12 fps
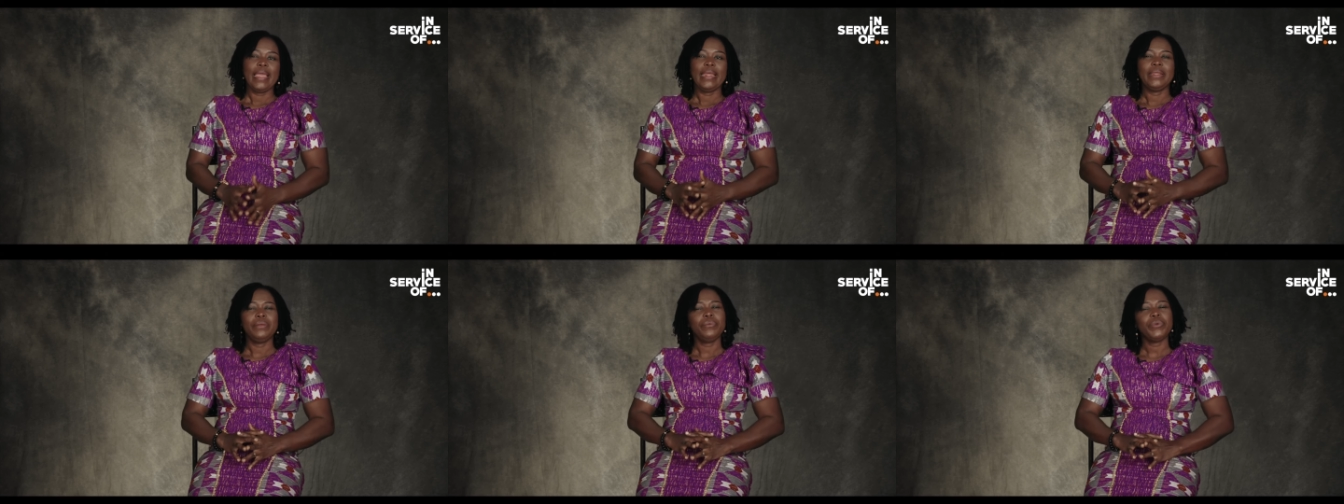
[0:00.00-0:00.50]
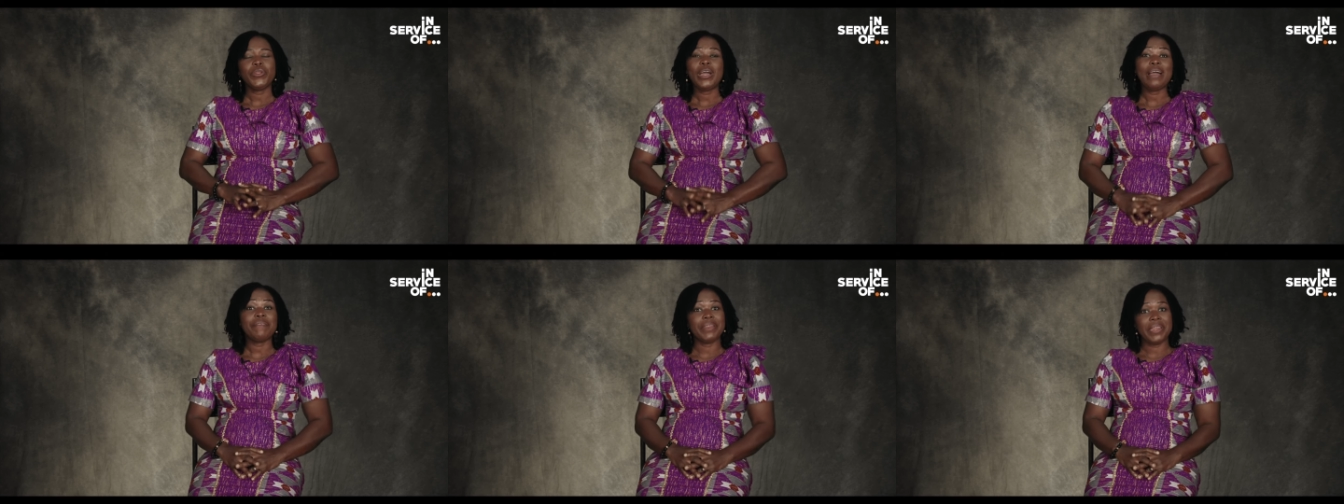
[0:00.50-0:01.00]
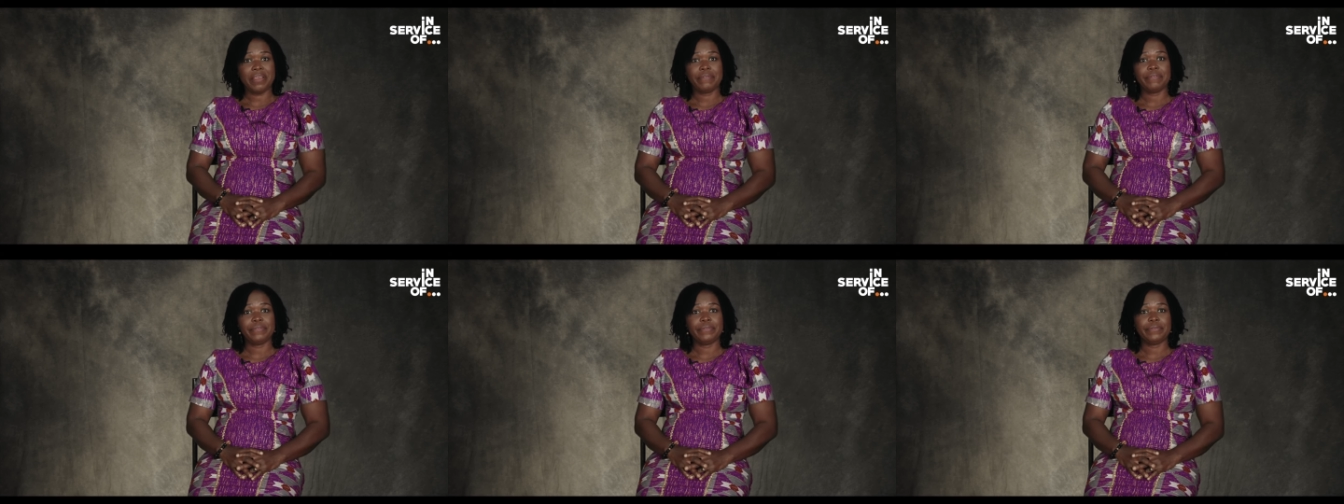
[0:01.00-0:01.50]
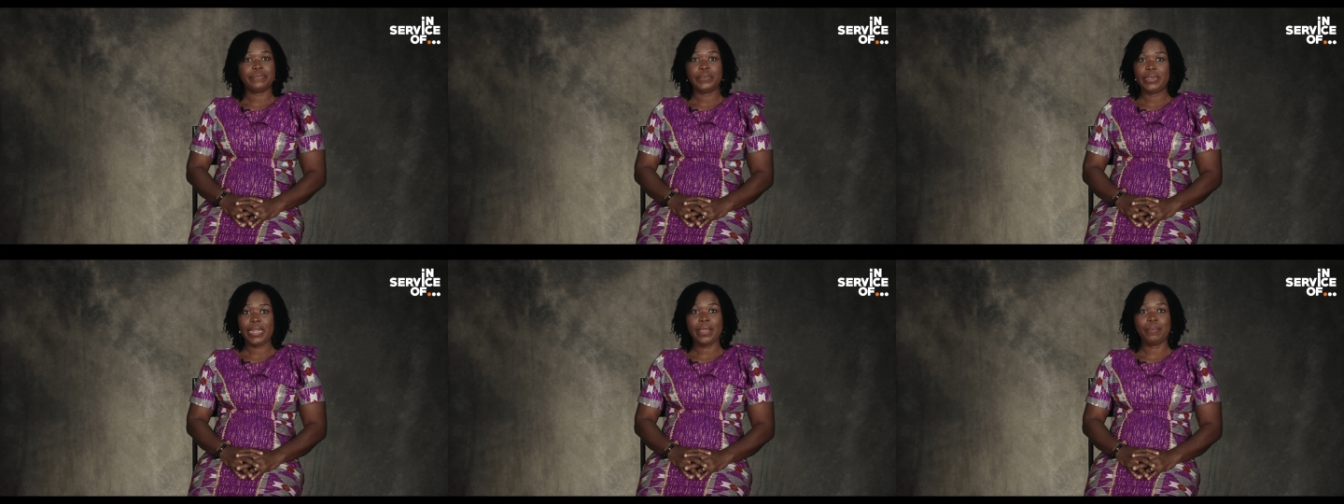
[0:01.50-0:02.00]
We don't have enough for
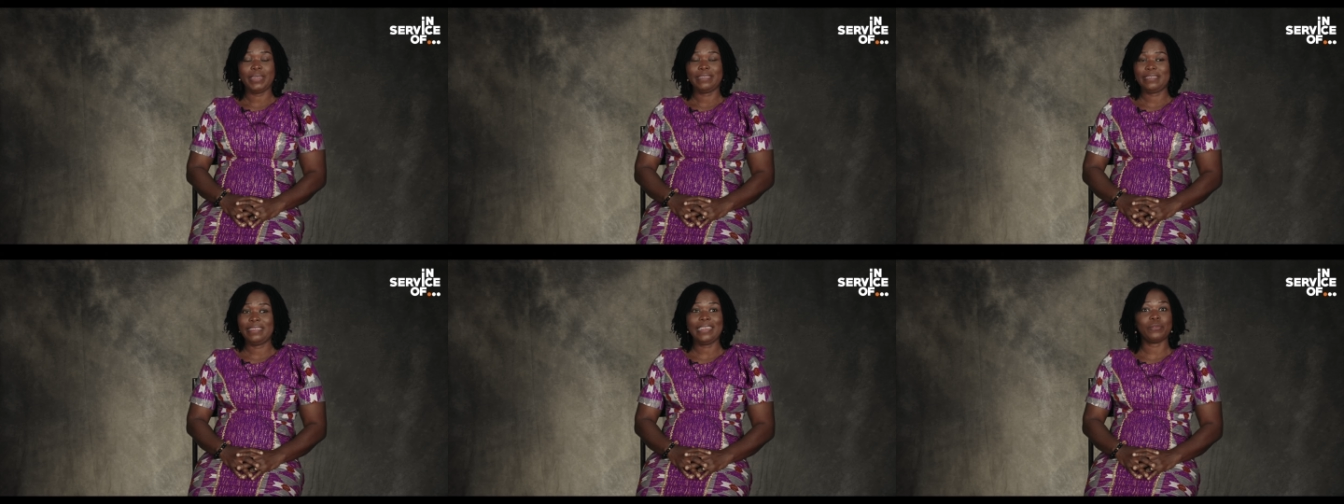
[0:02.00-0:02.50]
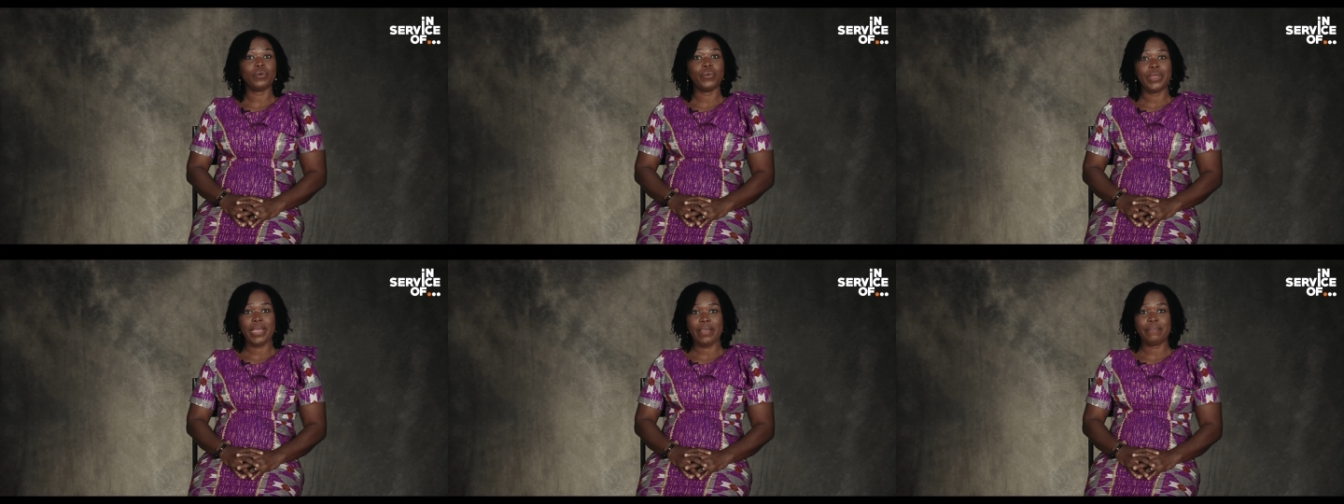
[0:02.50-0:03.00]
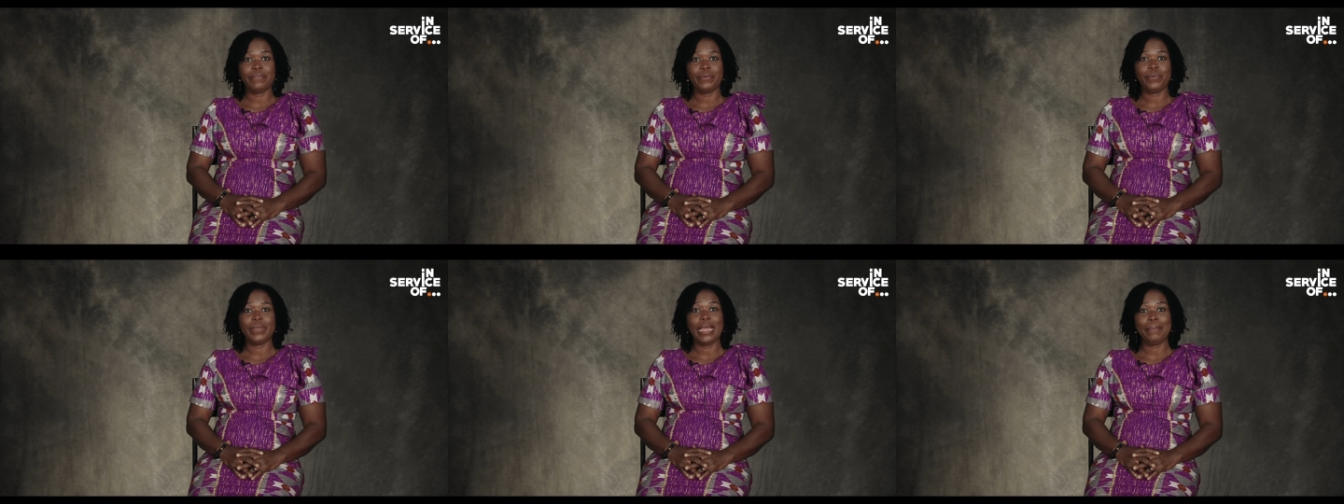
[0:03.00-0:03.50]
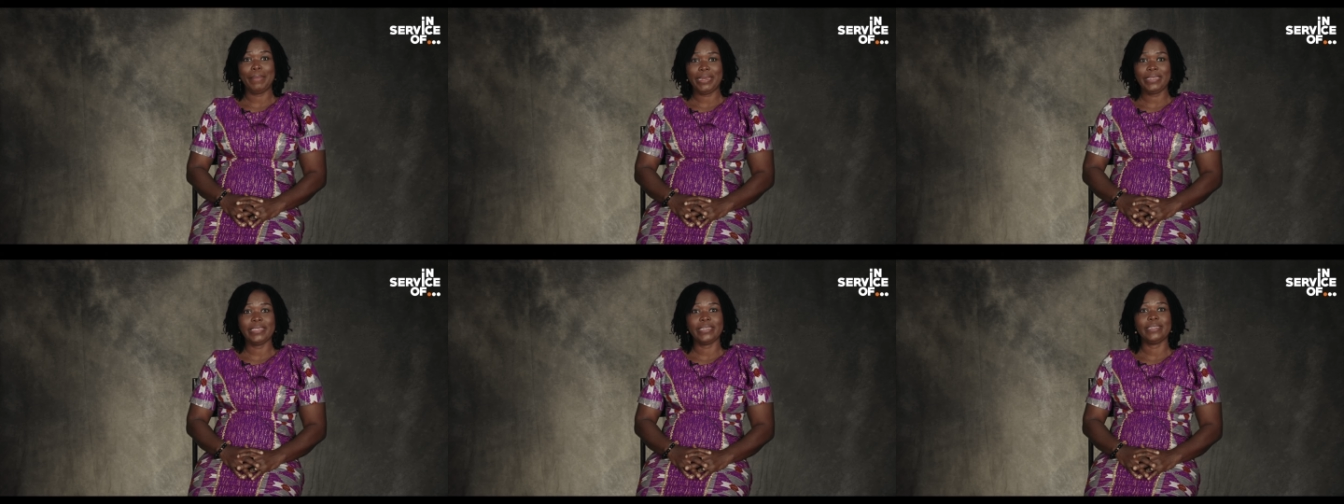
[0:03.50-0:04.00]
now, but that's what we have. We are
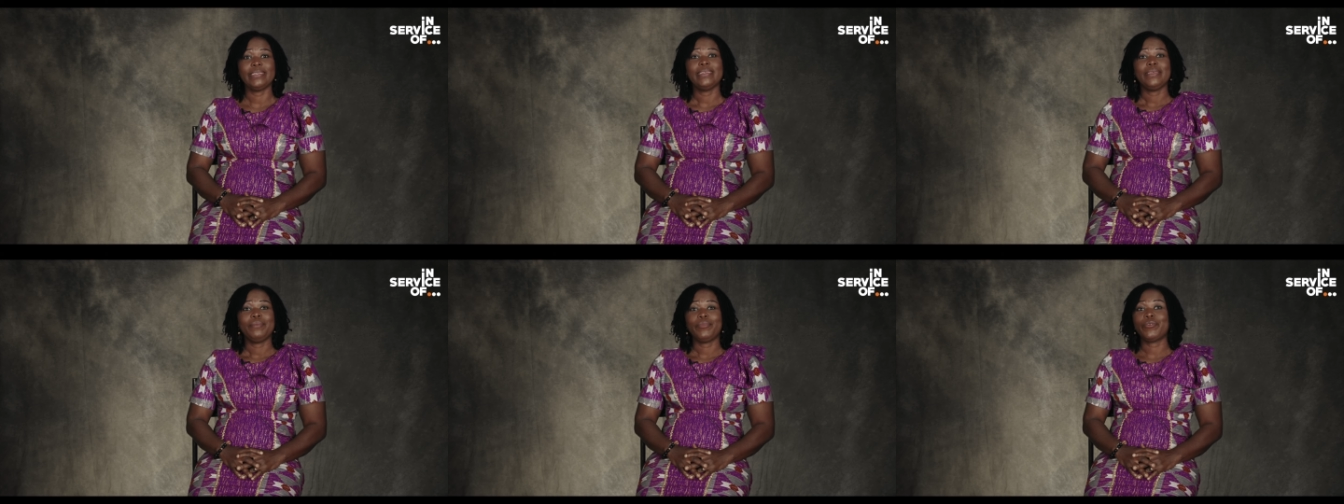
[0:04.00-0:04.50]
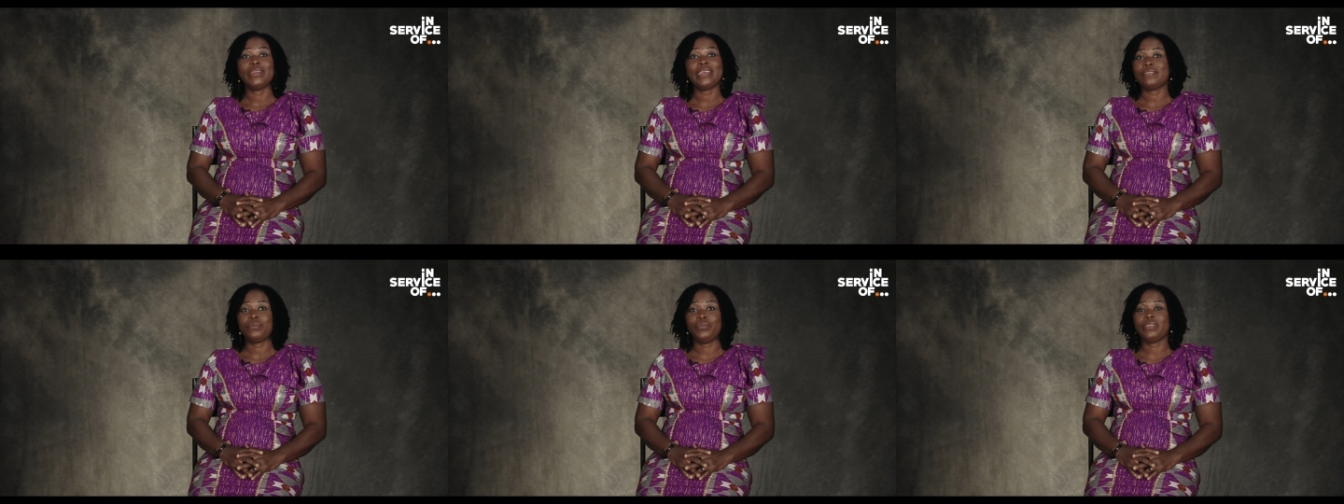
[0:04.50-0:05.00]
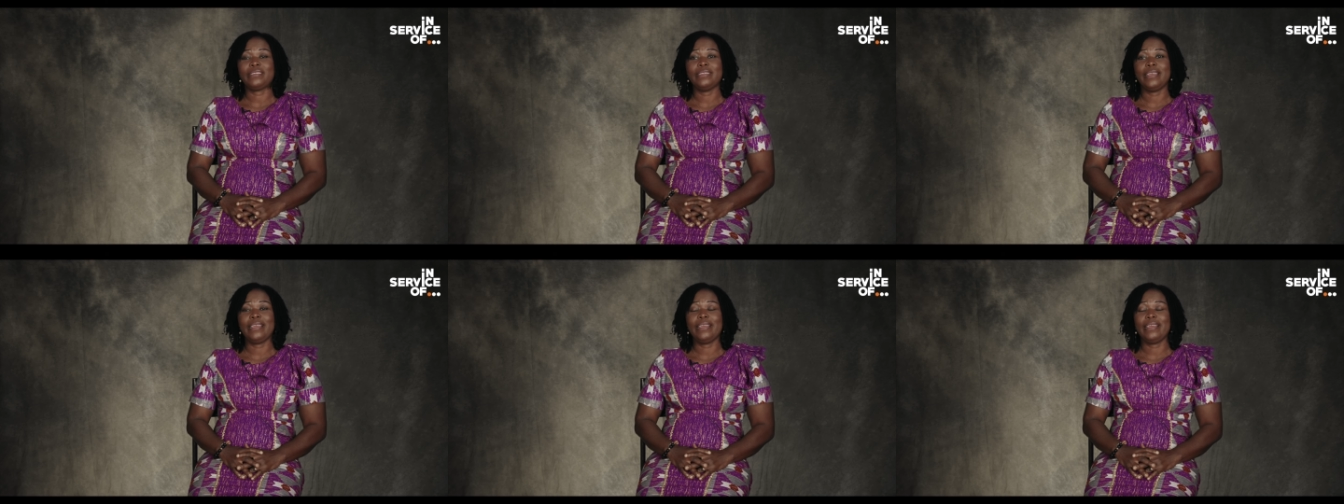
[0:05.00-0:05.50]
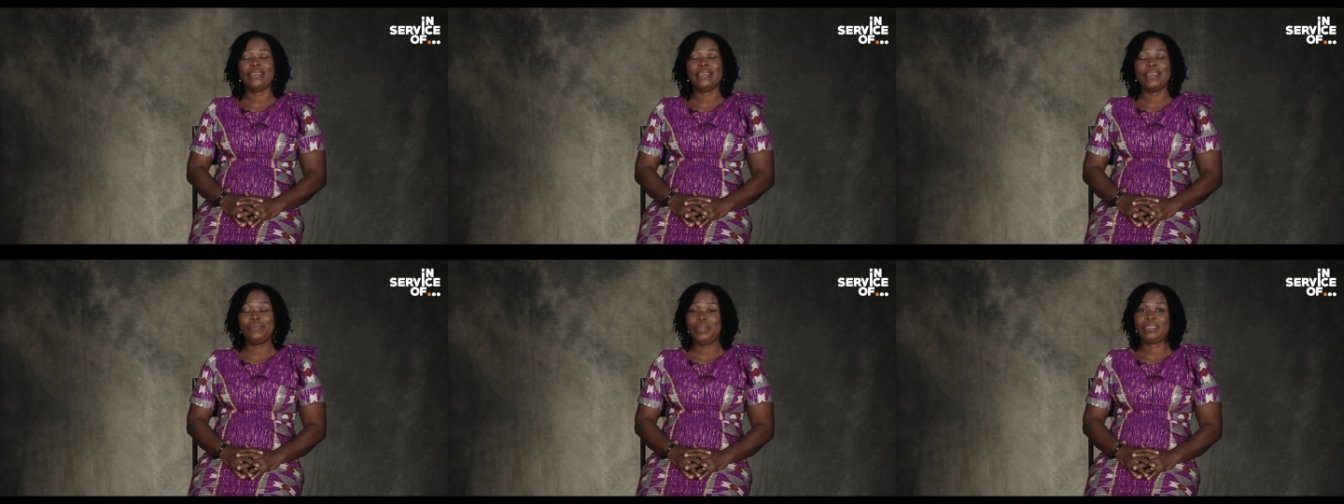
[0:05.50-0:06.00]
managing because that's what the
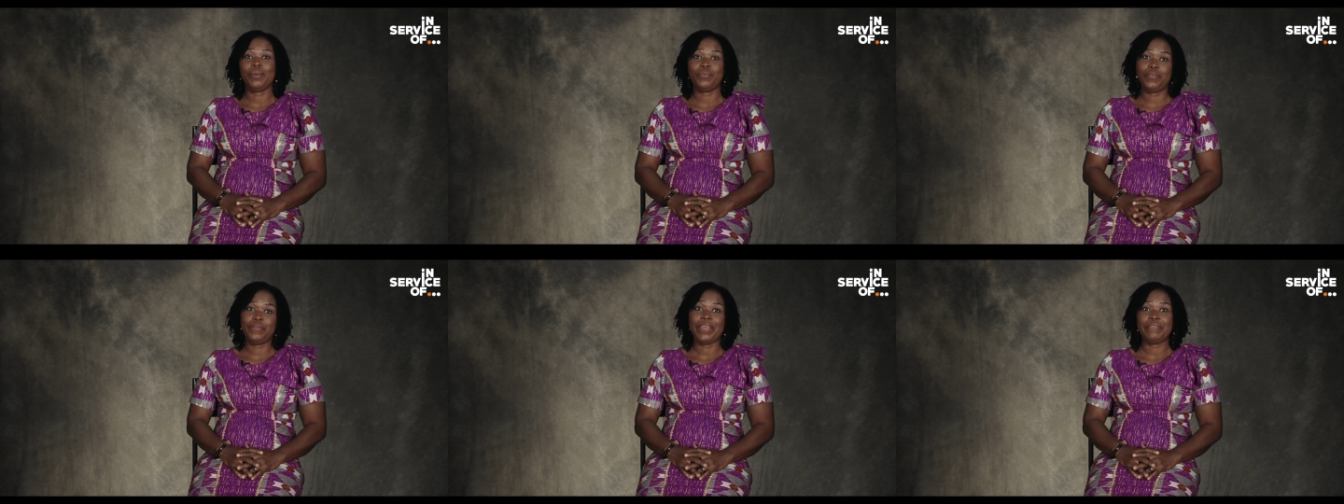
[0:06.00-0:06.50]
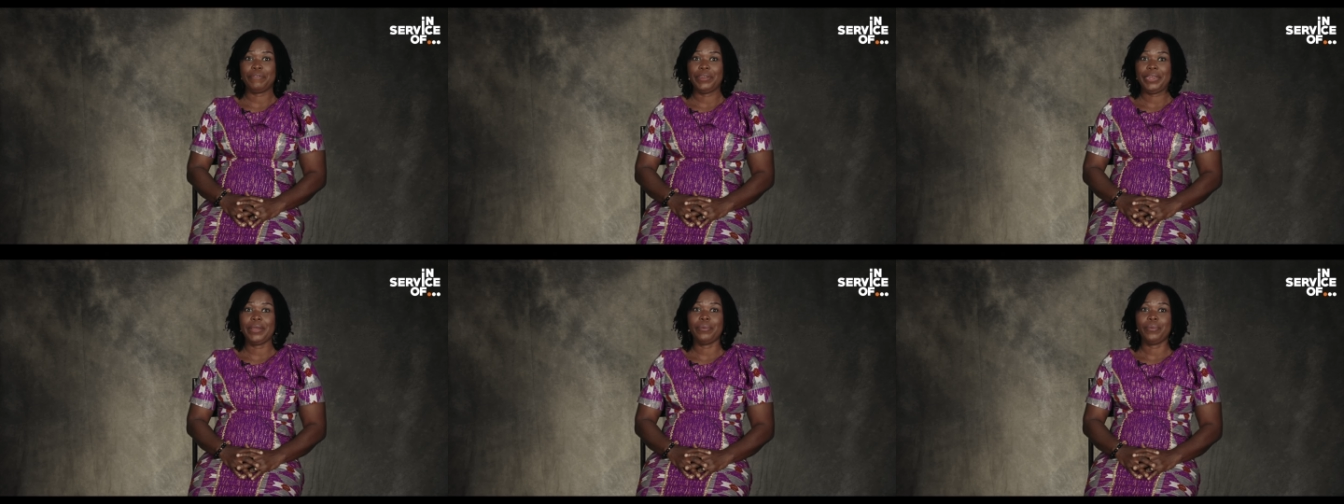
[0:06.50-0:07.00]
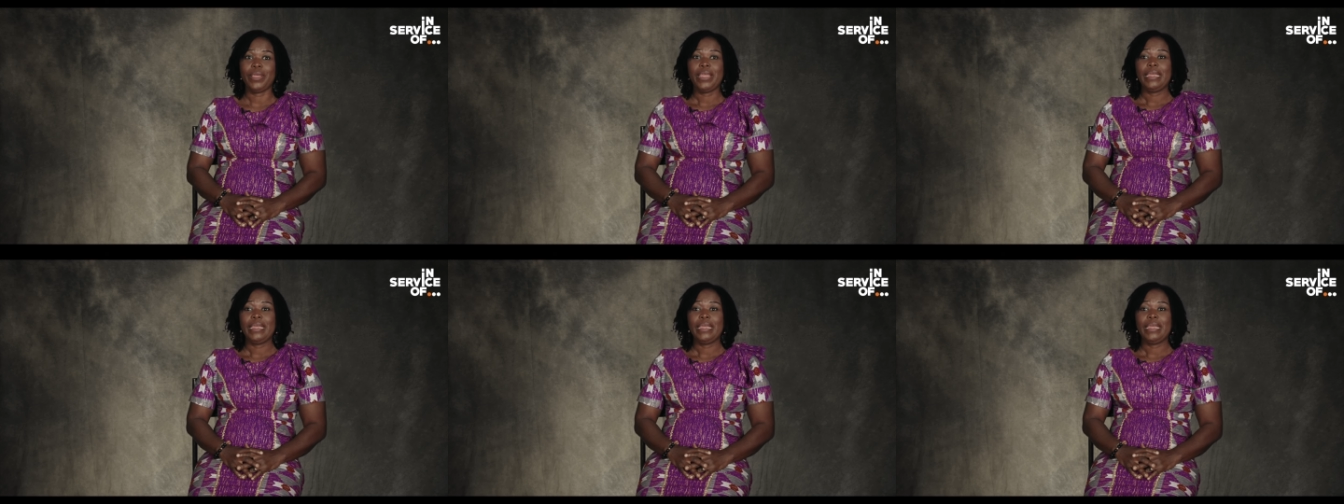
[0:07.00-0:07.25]
government can provide for now.